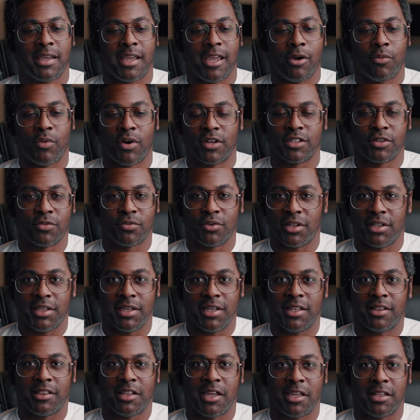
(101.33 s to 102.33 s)
It wasn't
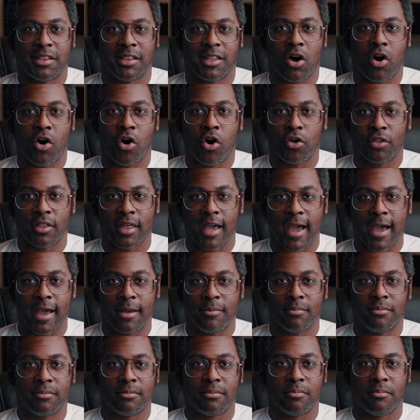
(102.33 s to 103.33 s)
really anything all
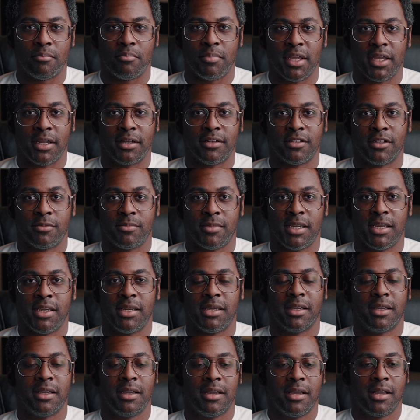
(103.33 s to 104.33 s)
that big to
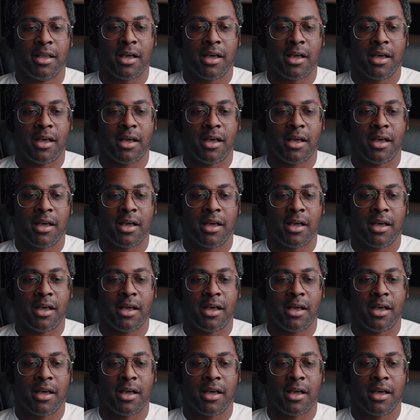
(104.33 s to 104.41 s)
me.